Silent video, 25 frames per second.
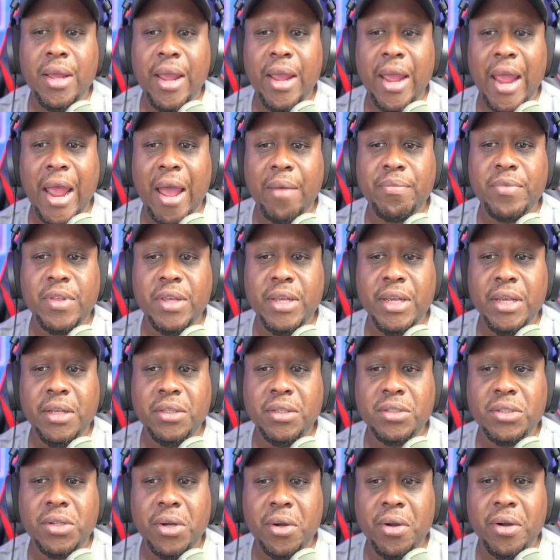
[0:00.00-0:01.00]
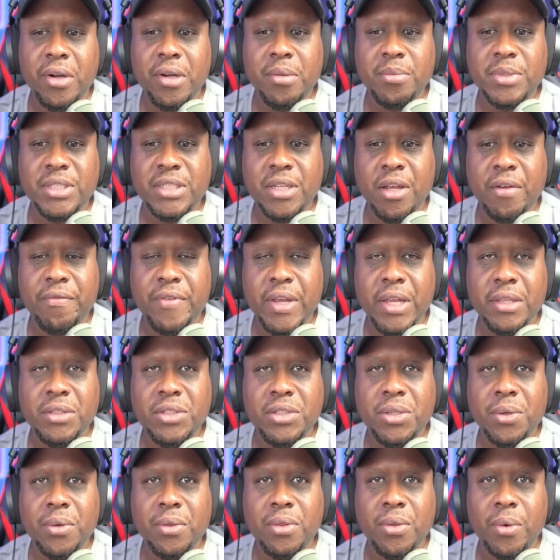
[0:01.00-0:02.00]
after he turned himself
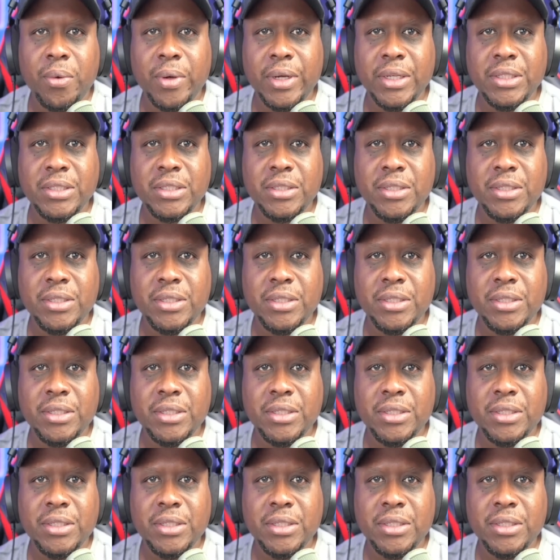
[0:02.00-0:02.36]
into authorities.